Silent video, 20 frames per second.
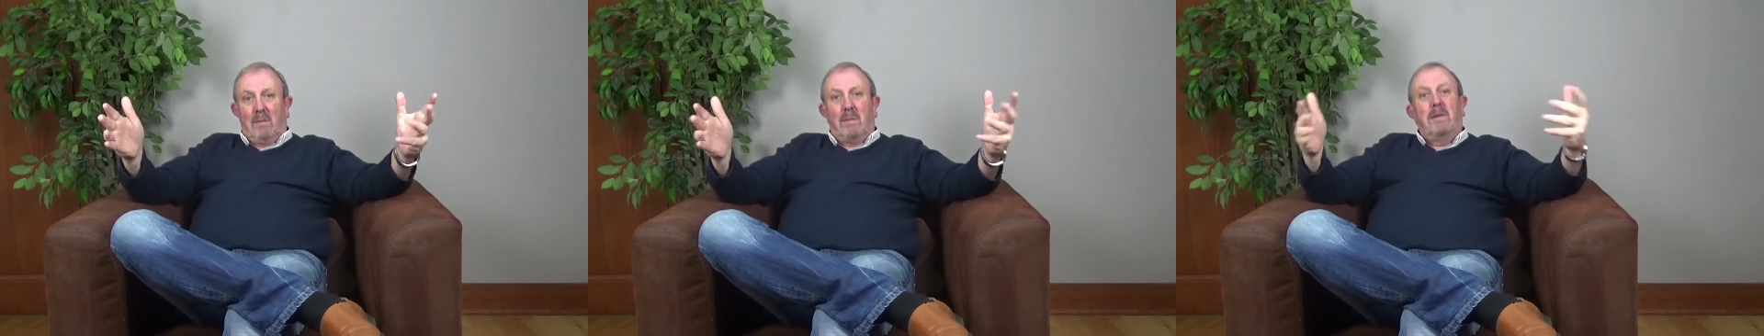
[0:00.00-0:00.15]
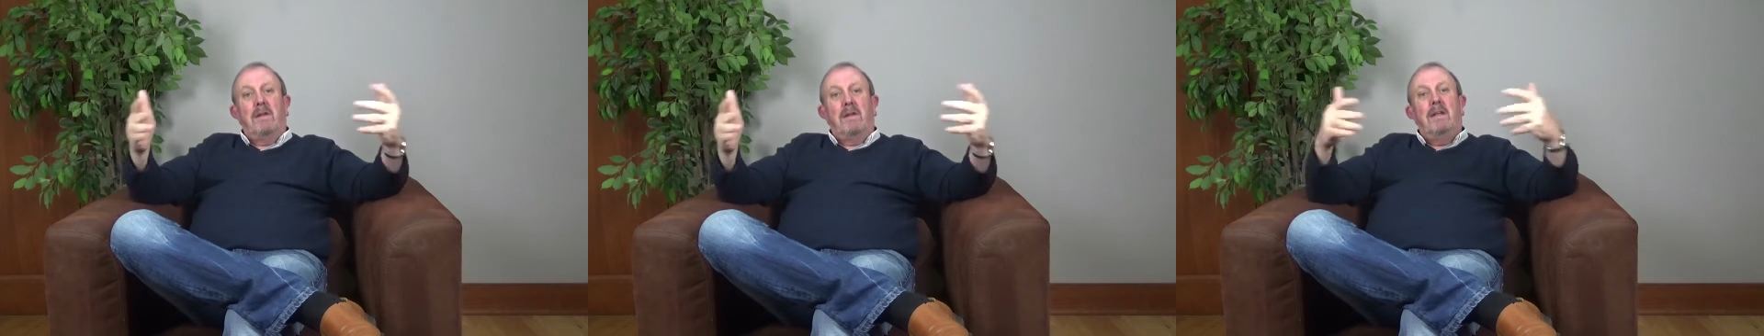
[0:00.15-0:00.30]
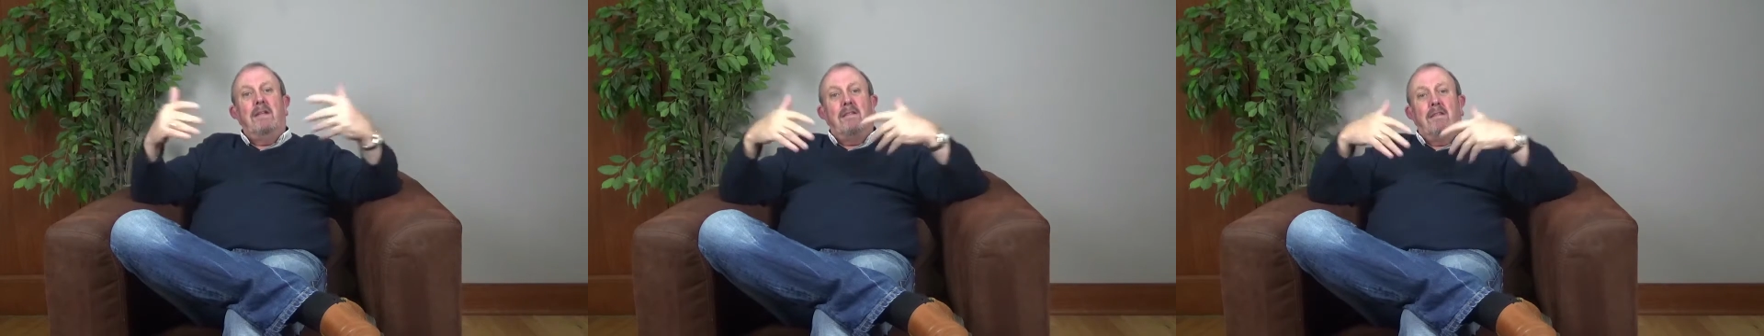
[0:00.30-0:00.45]

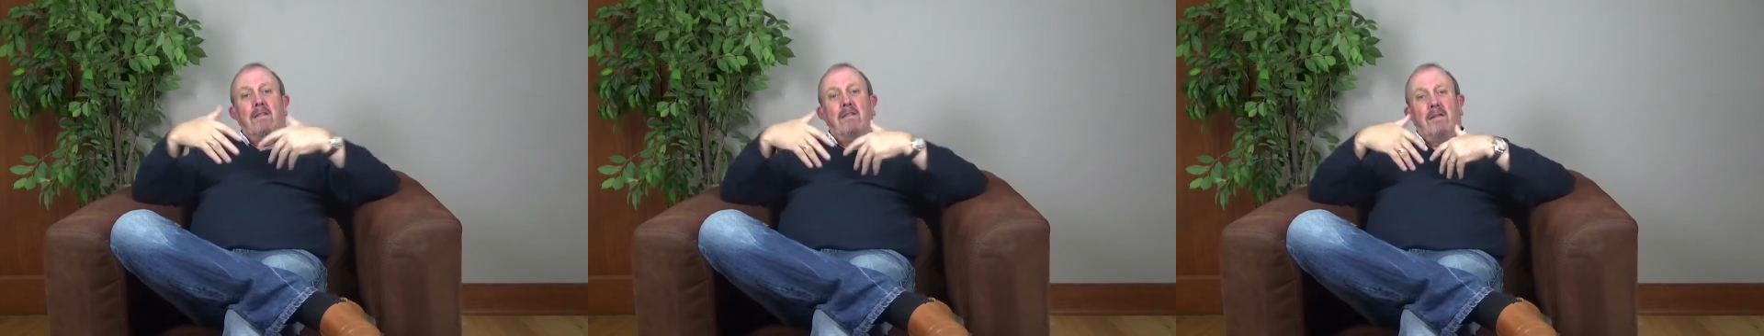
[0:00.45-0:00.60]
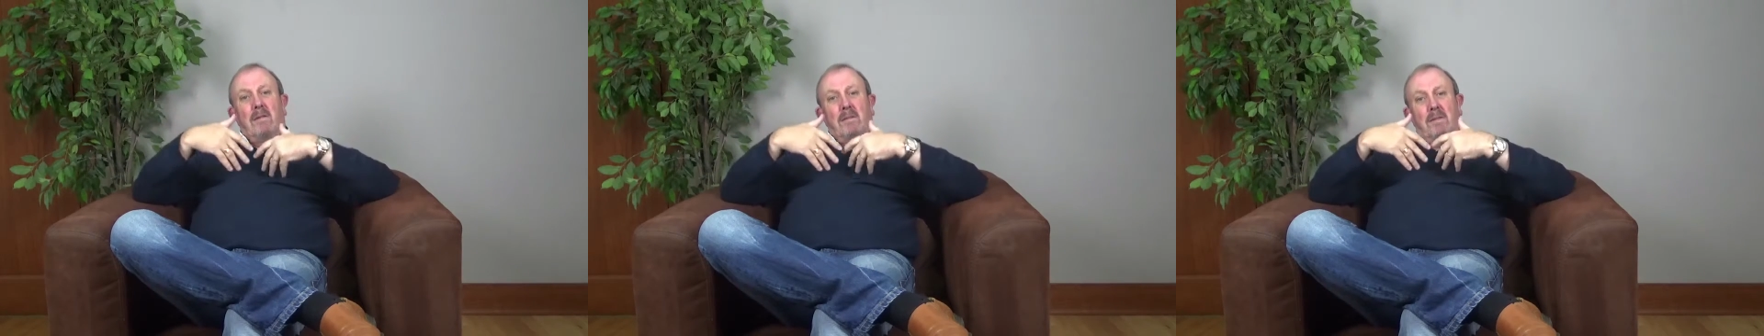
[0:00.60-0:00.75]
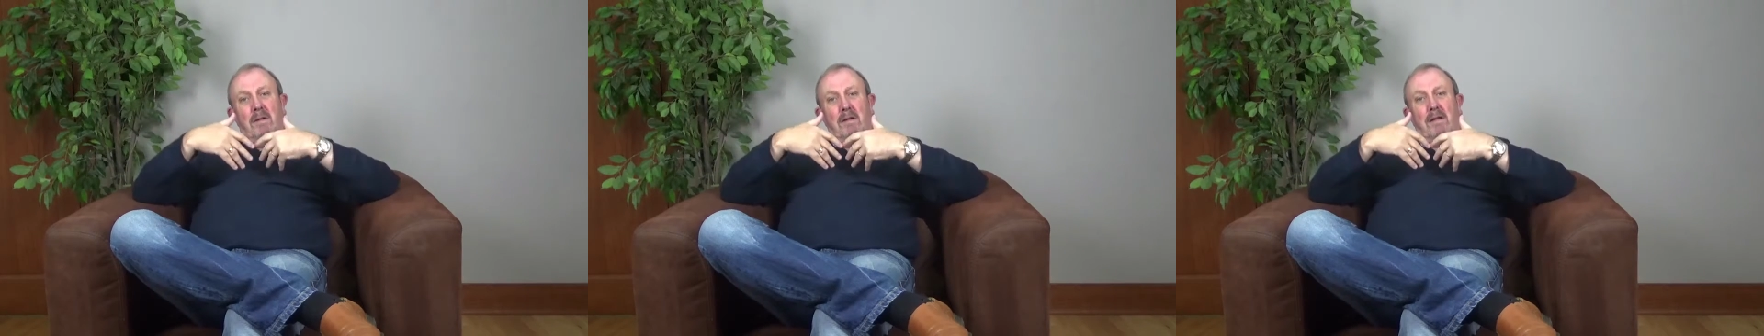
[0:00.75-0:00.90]
but these are
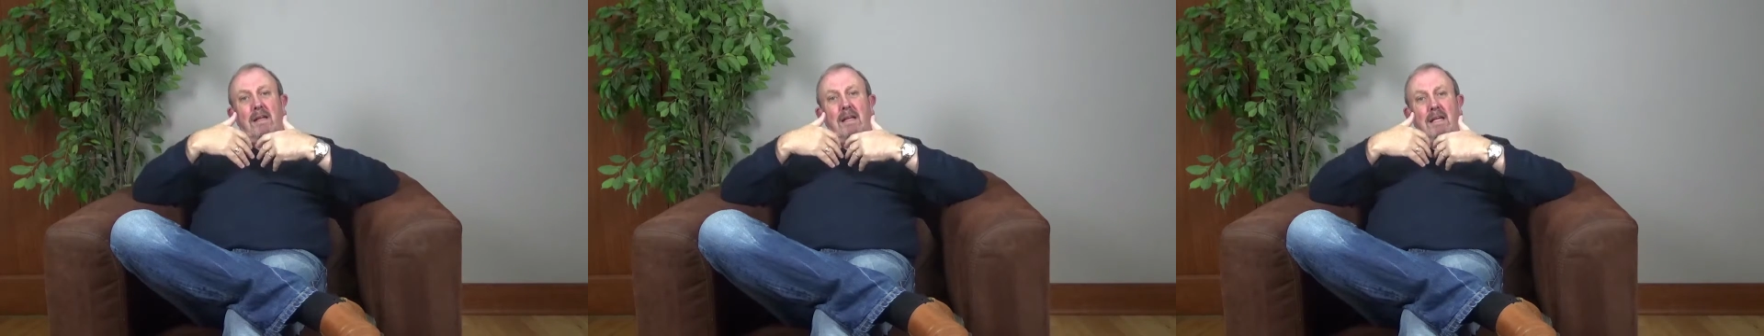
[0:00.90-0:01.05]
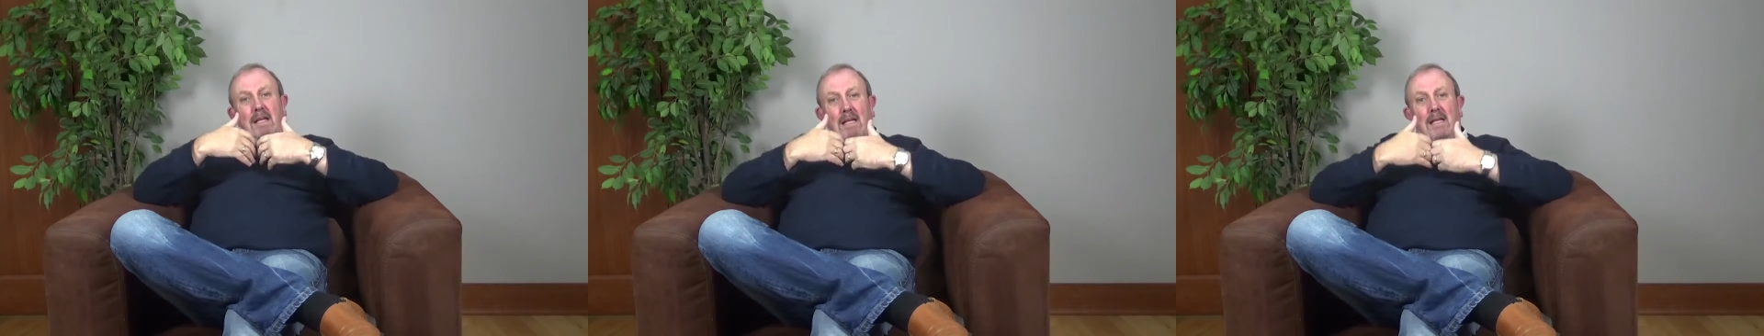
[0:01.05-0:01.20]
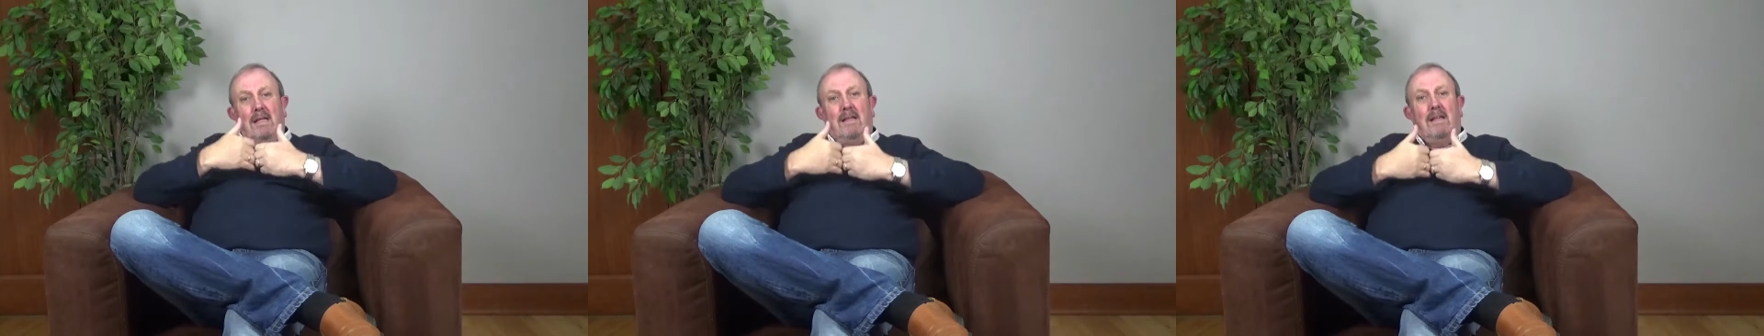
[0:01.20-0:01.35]
some of the
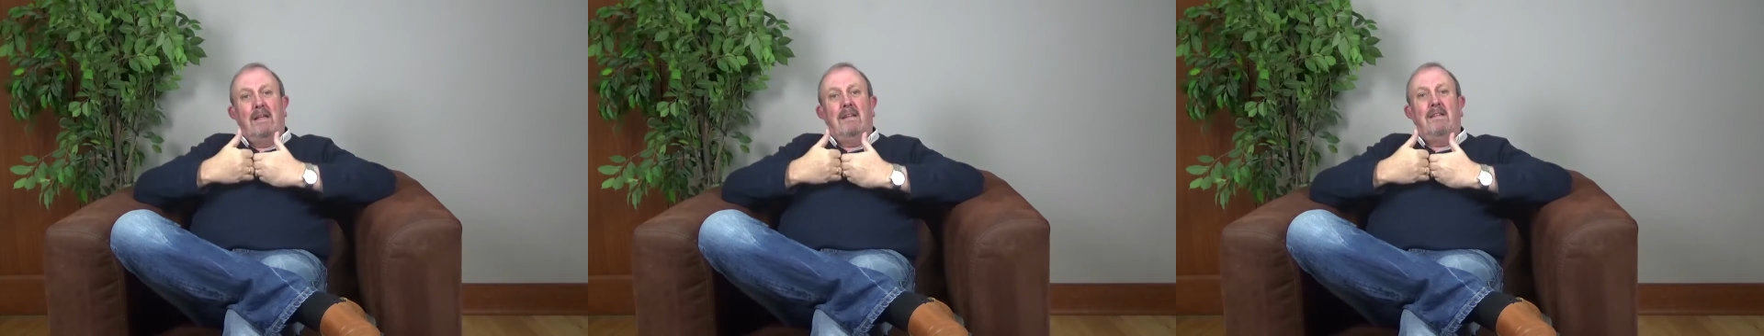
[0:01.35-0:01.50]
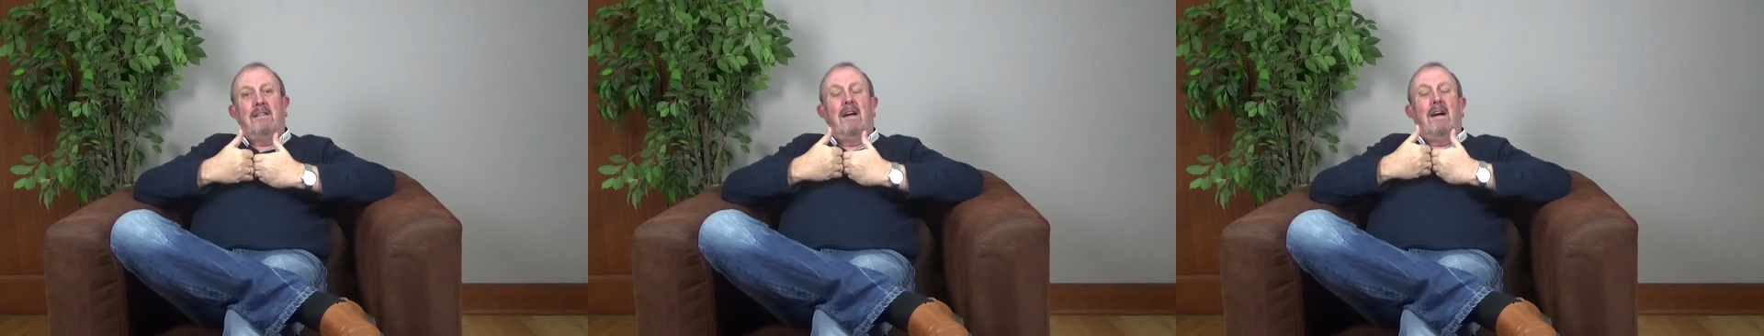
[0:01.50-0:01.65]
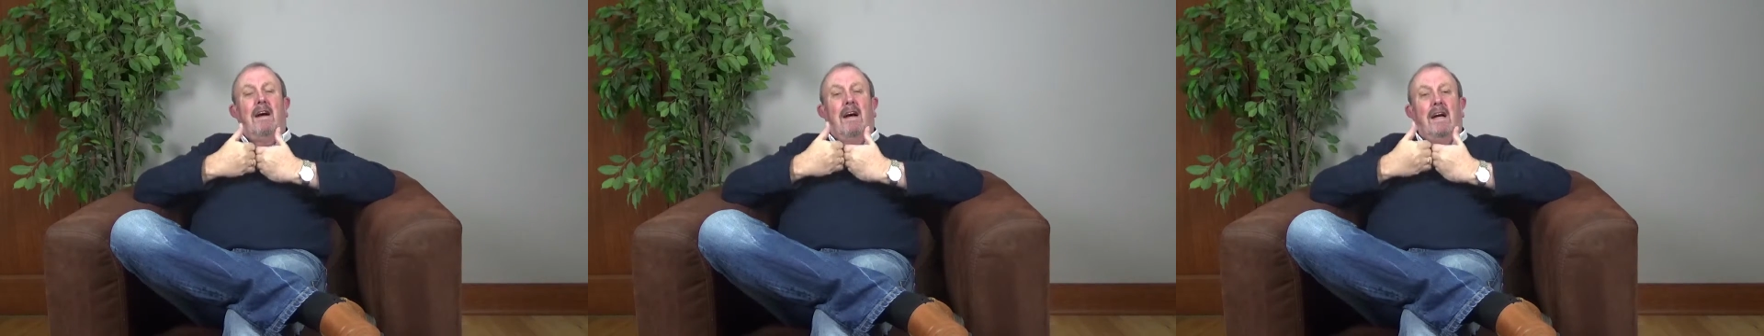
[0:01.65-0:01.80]
key
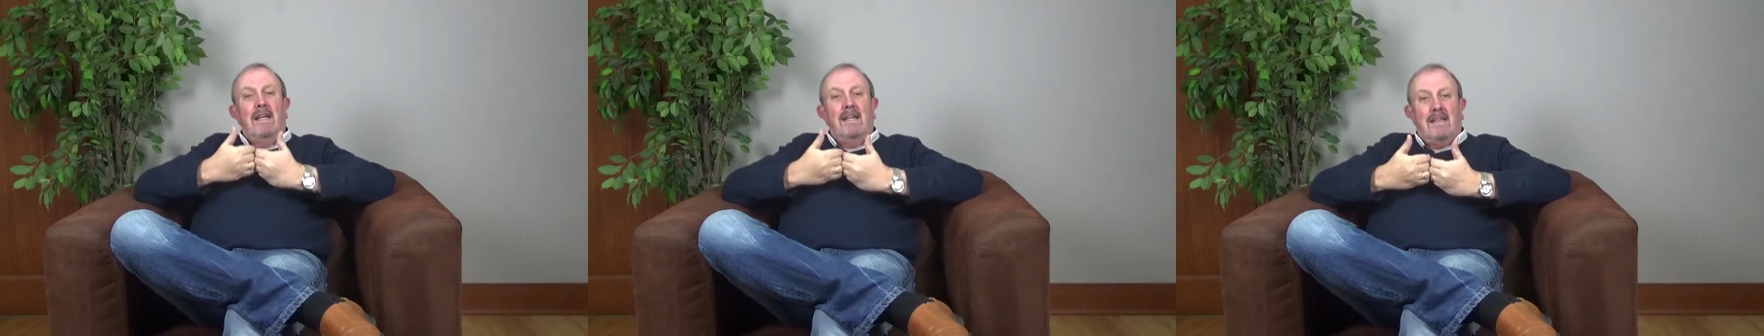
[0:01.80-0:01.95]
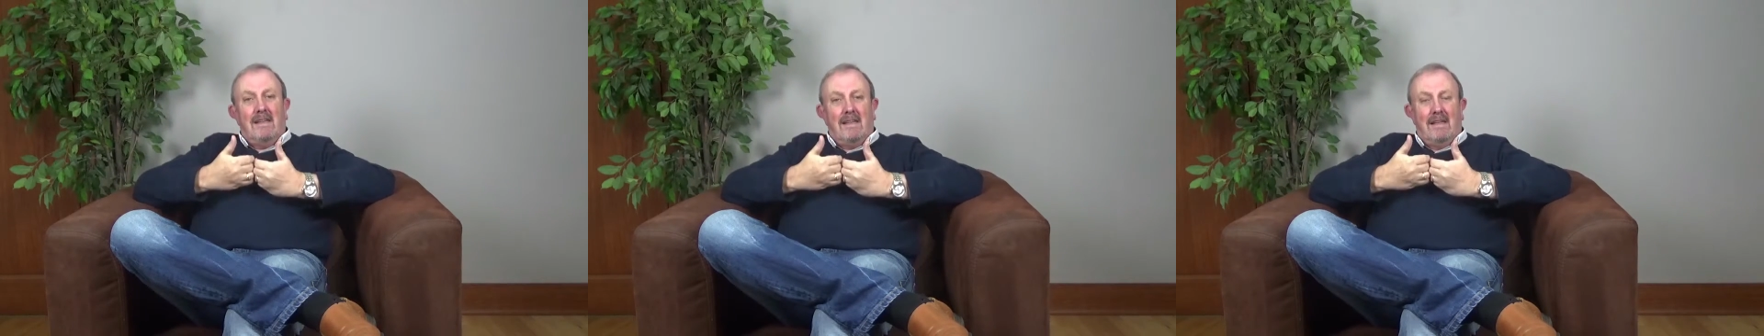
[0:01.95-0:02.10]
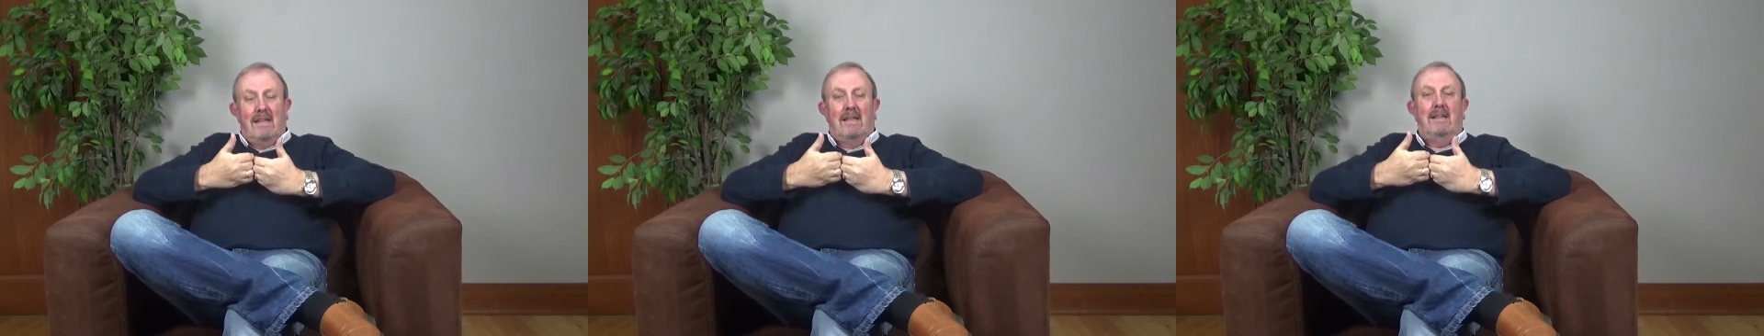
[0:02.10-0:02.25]
things that I
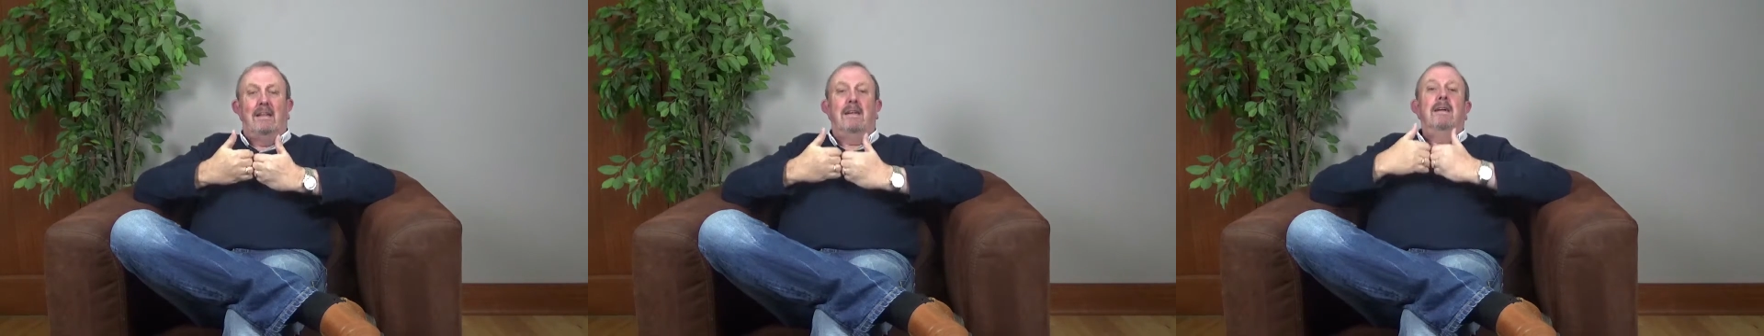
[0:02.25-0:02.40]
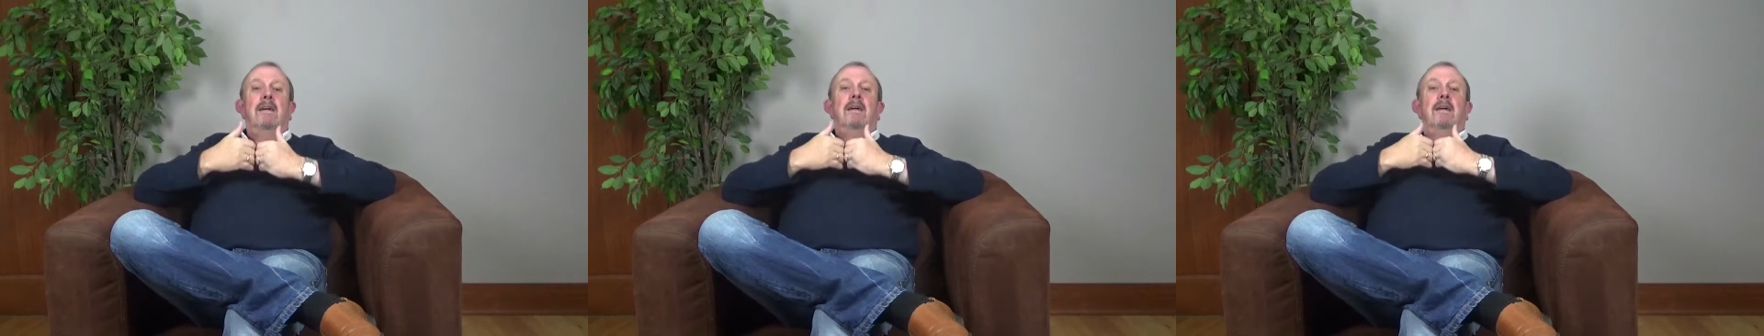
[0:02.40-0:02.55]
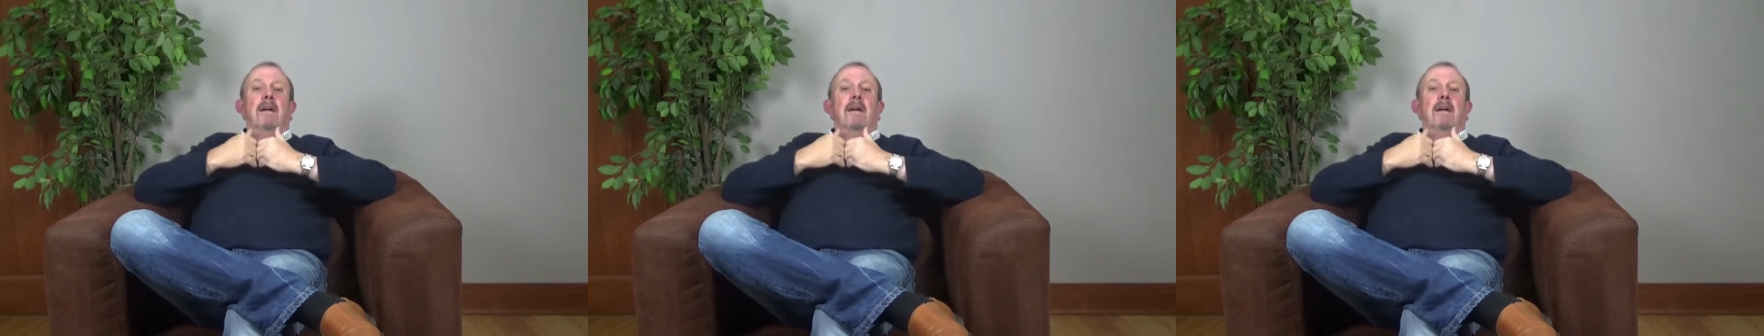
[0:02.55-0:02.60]
think